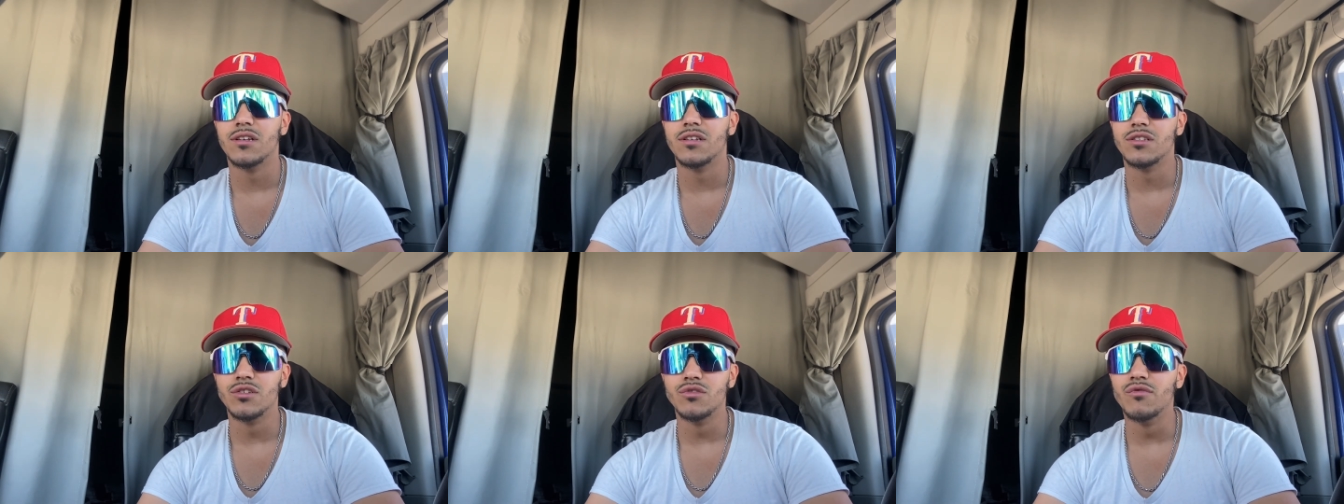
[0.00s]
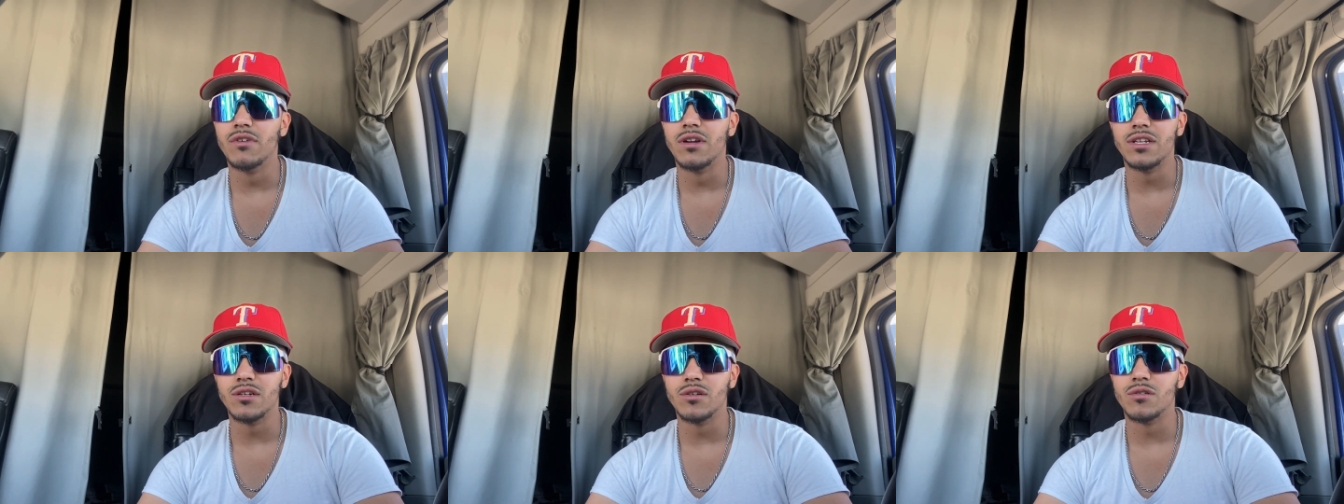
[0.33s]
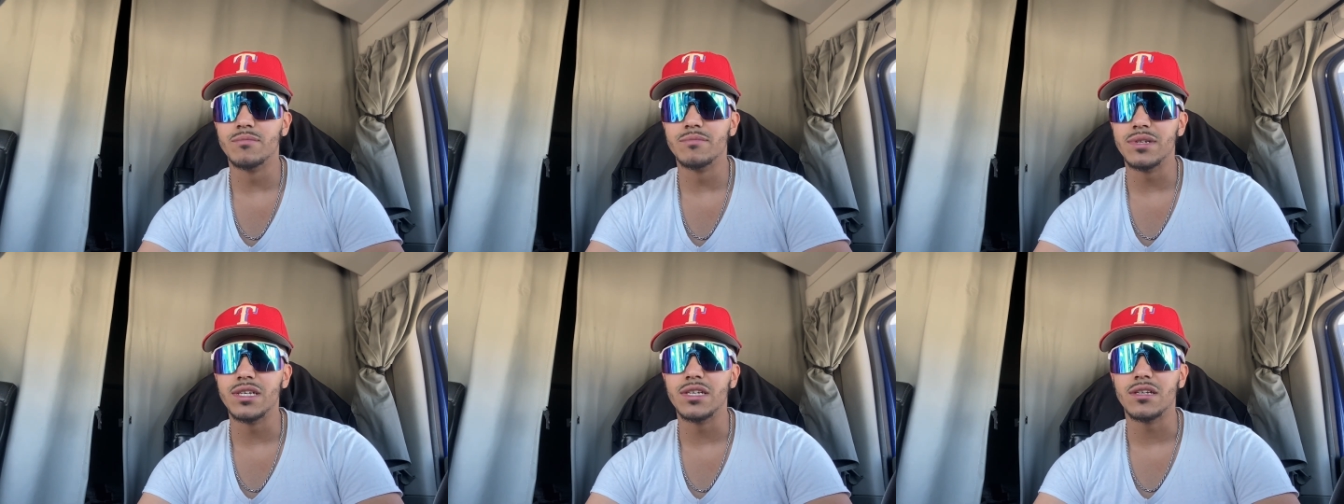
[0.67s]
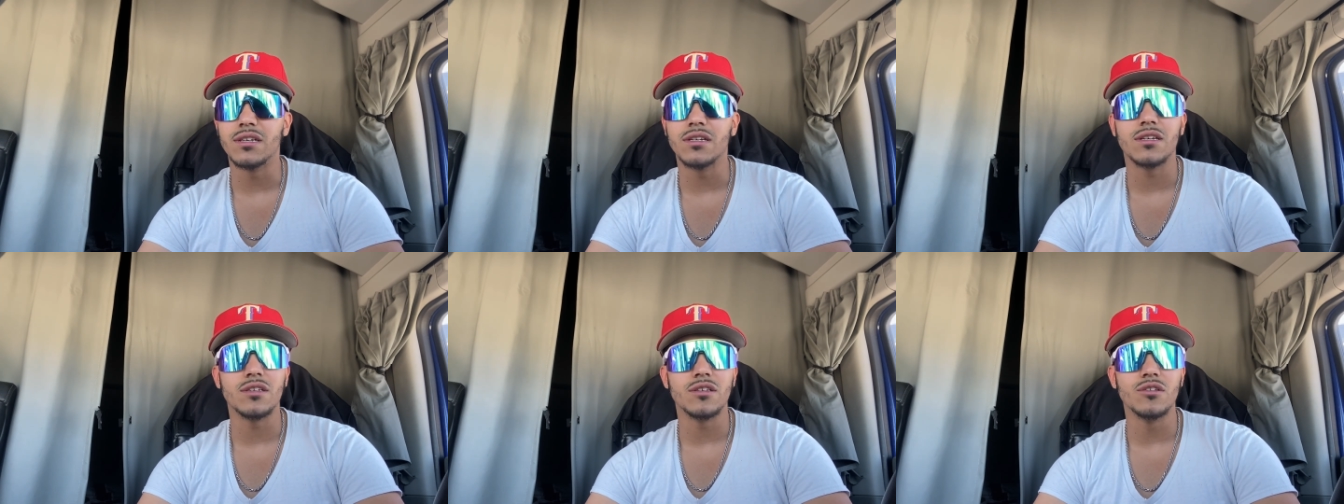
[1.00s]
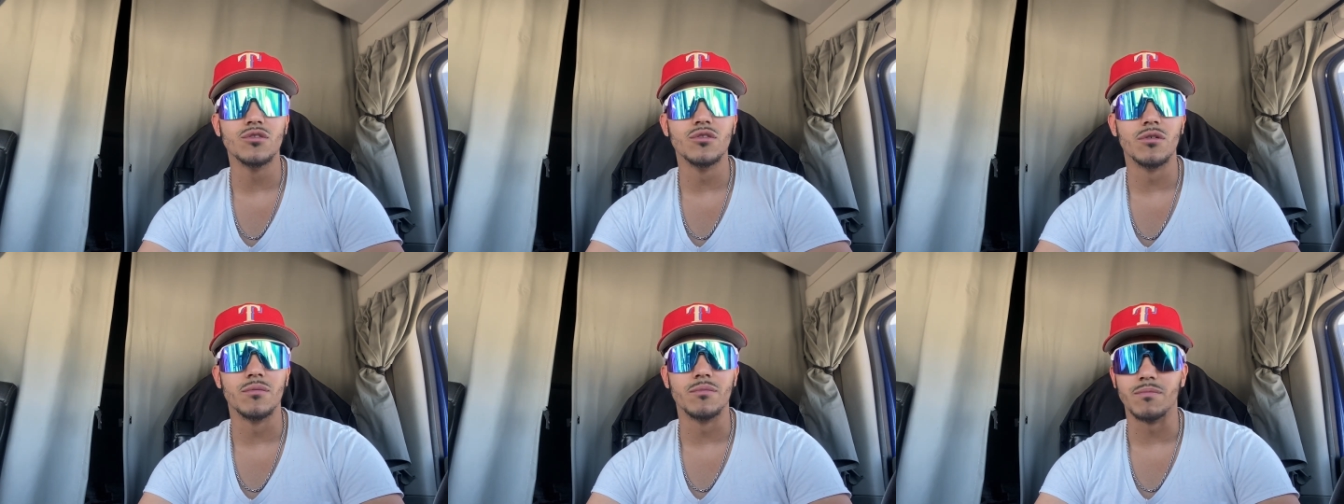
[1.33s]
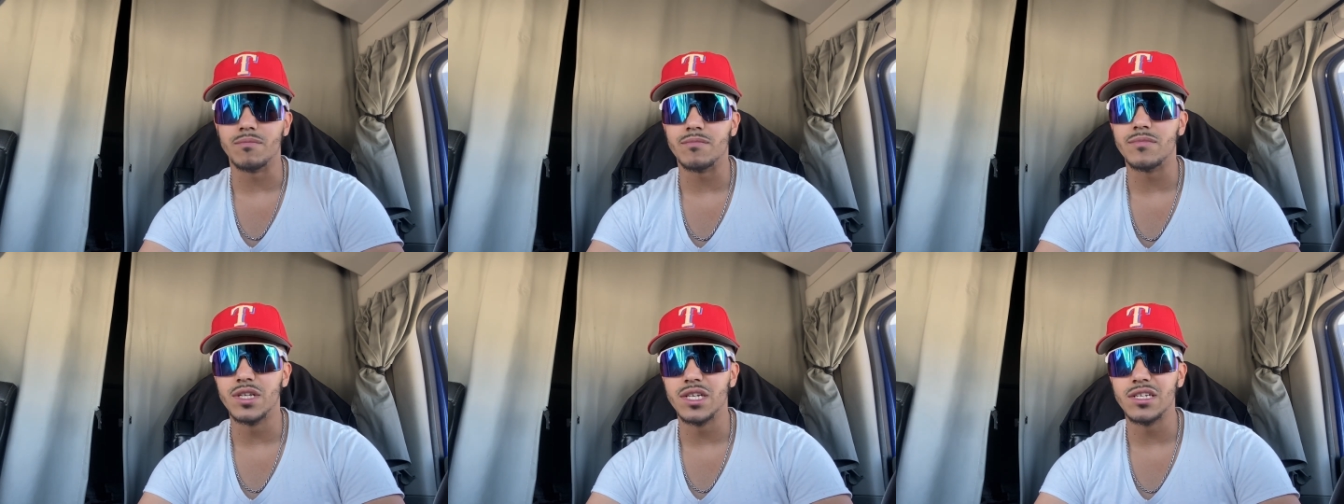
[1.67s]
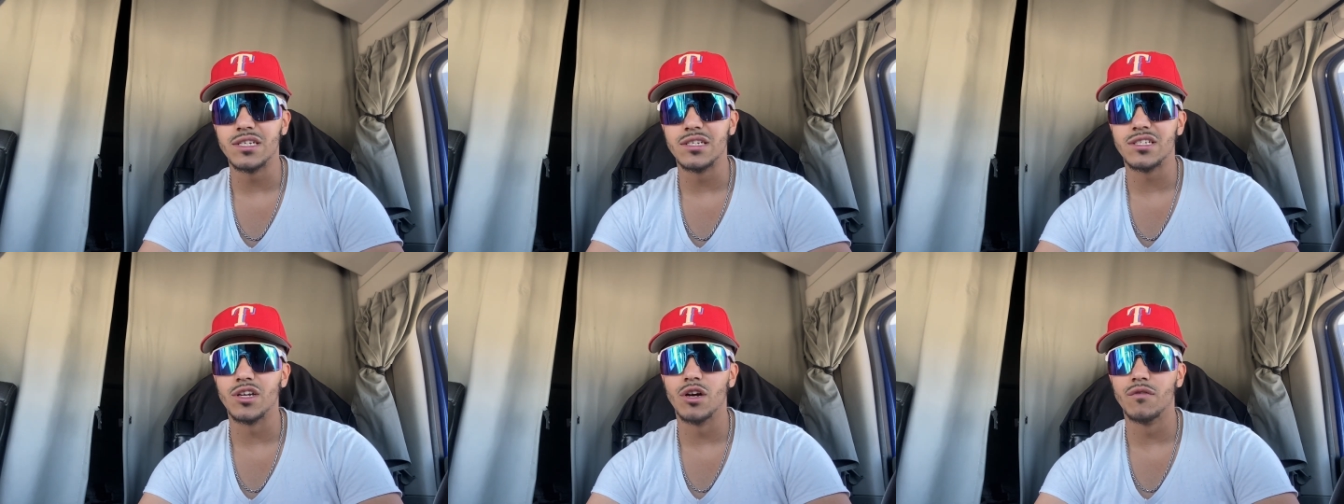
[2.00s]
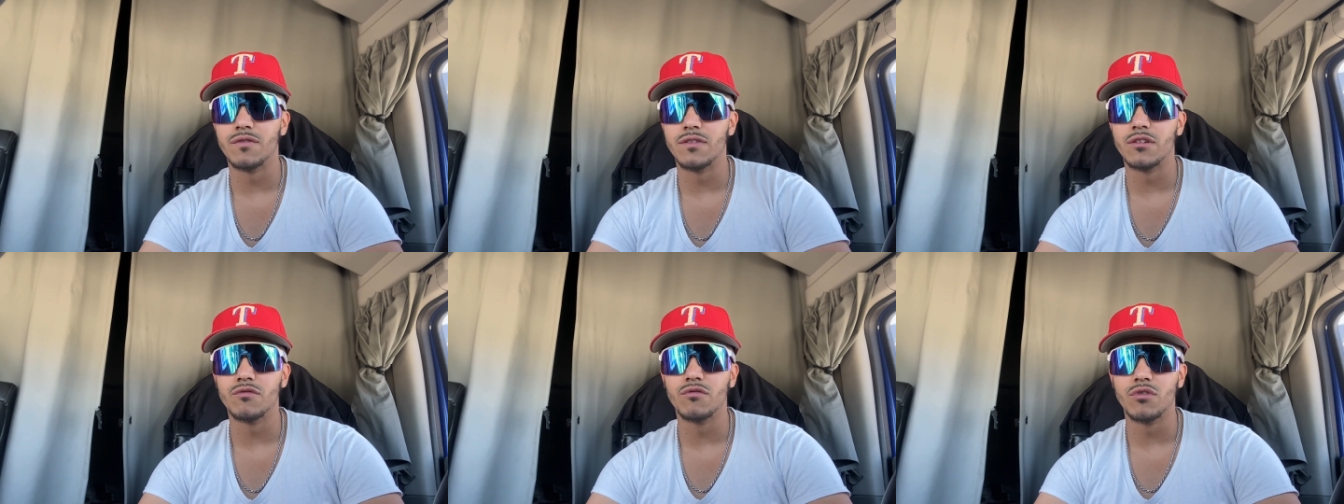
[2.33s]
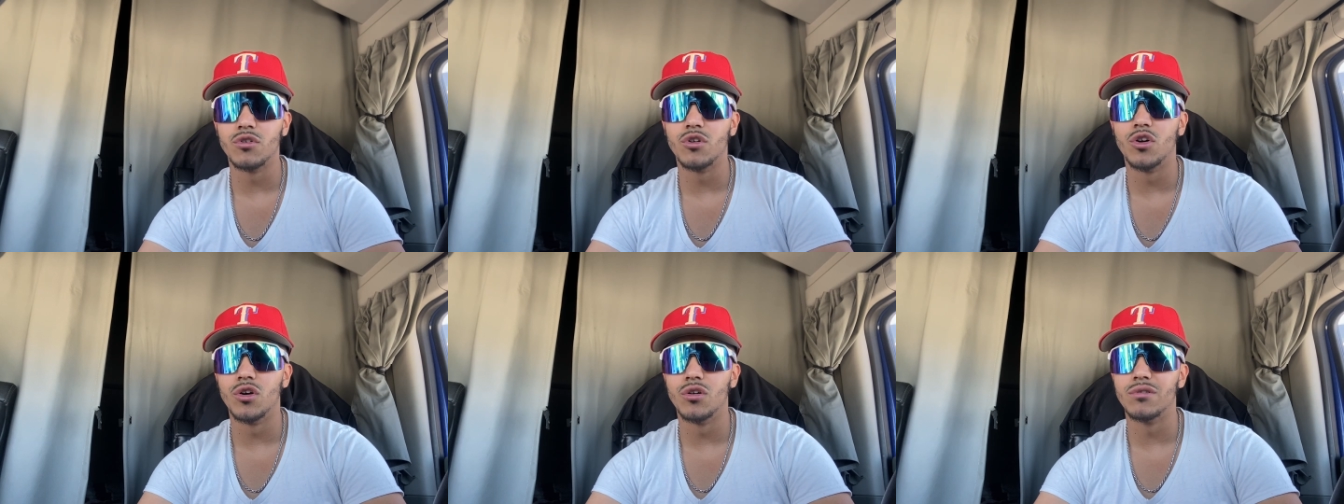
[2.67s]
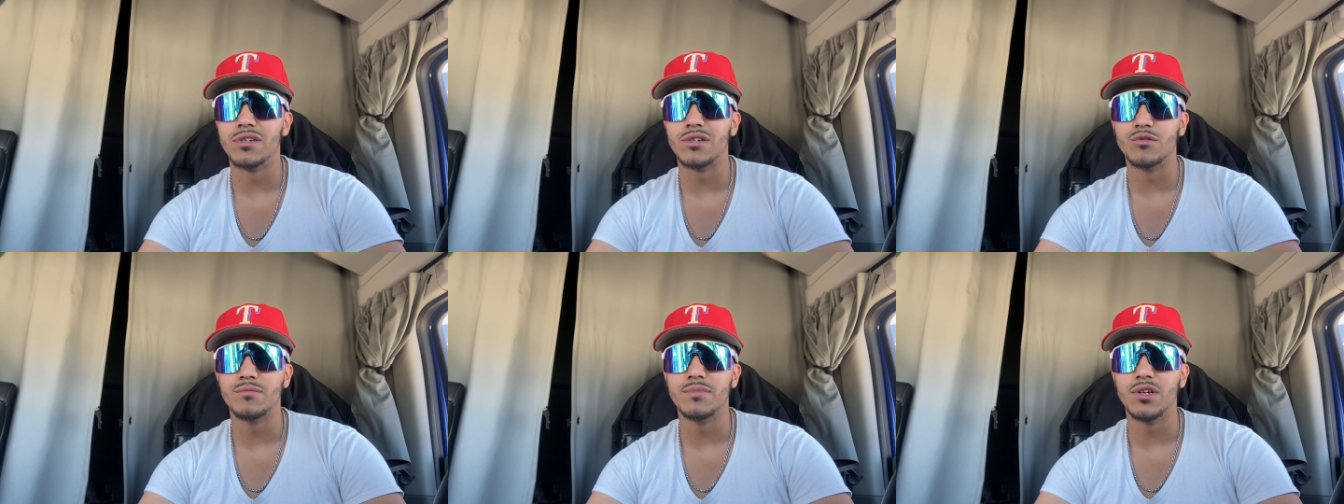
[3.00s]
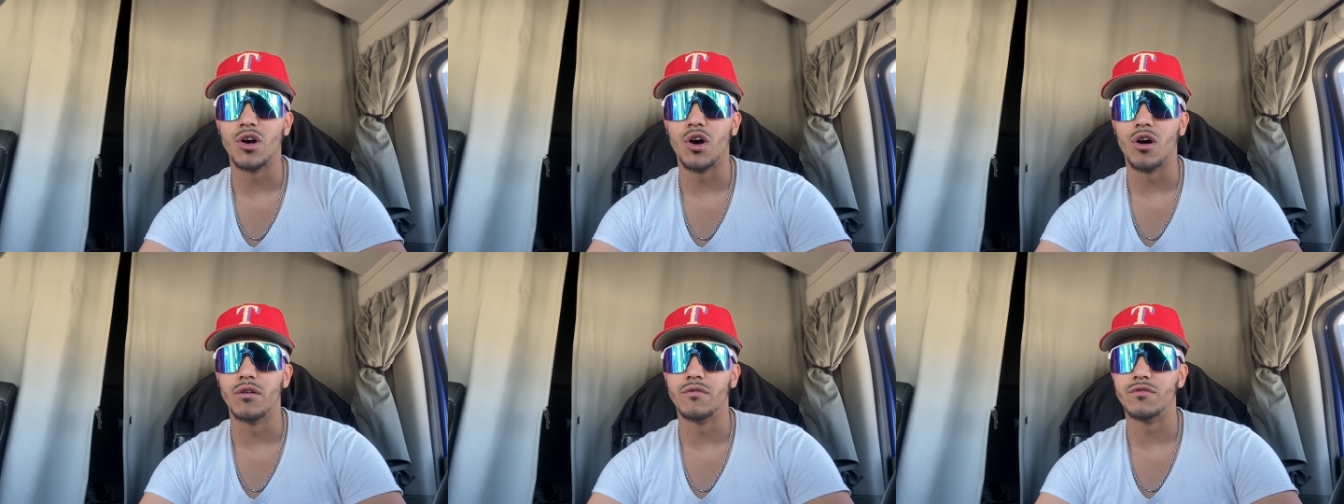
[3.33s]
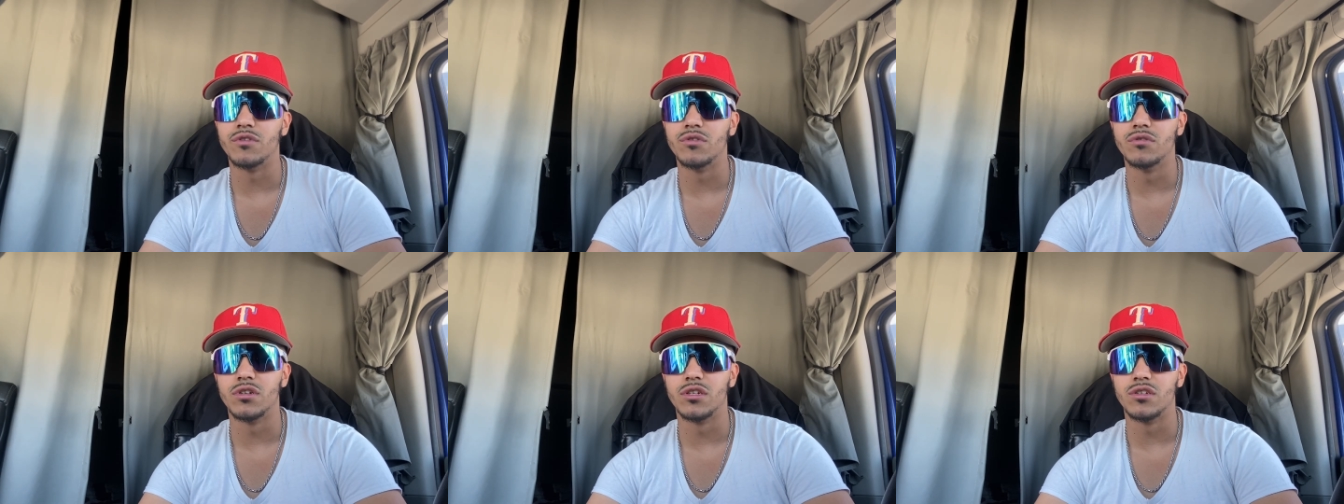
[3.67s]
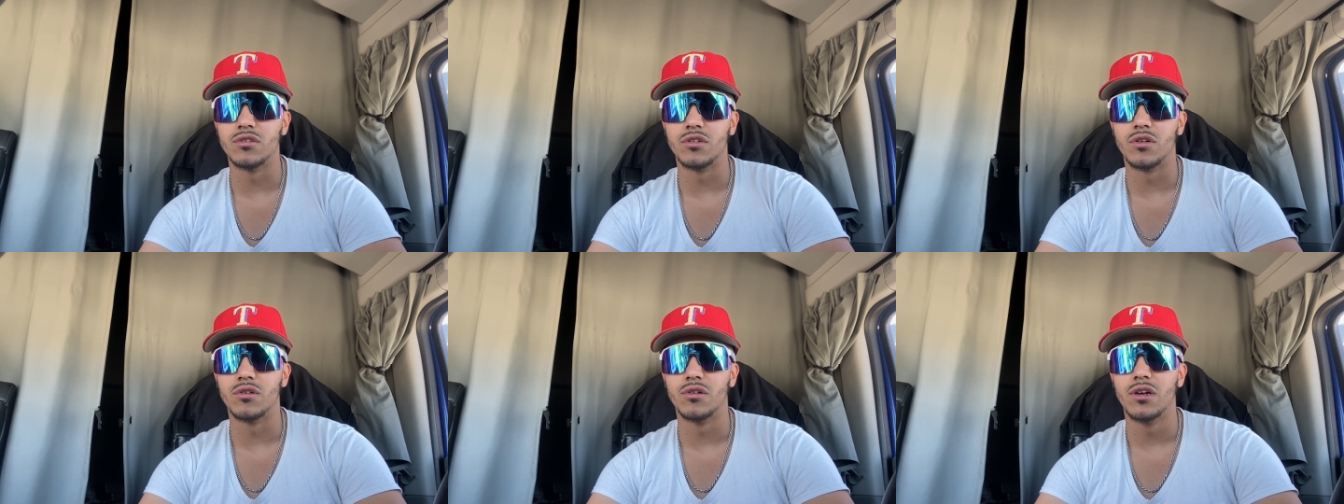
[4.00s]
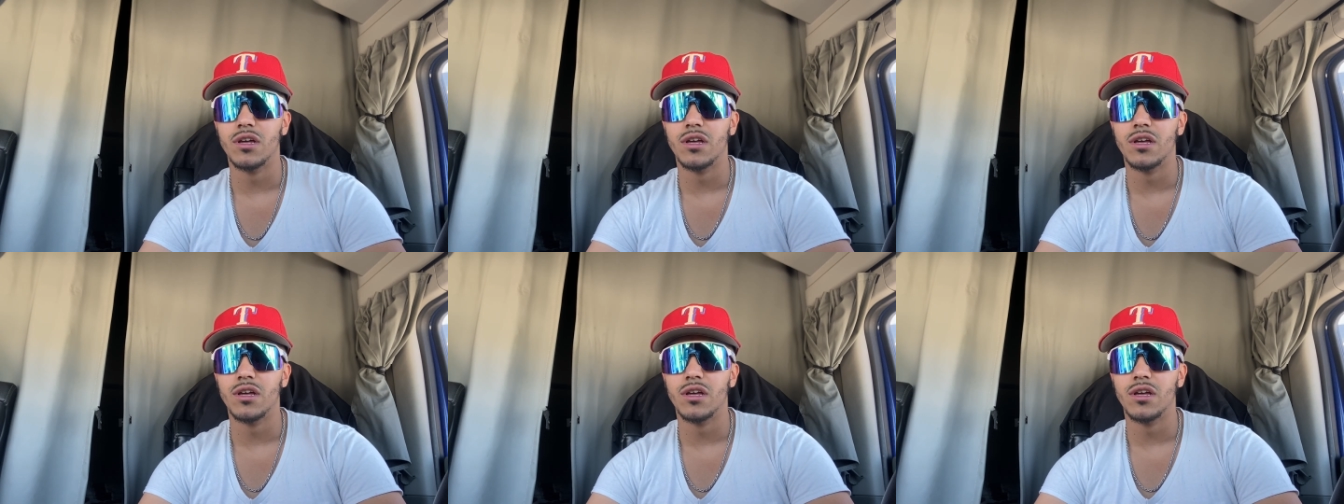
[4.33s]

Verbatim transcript: you are really gonna be you're gonna dig yourself in a real hole and it will be hard for you to you know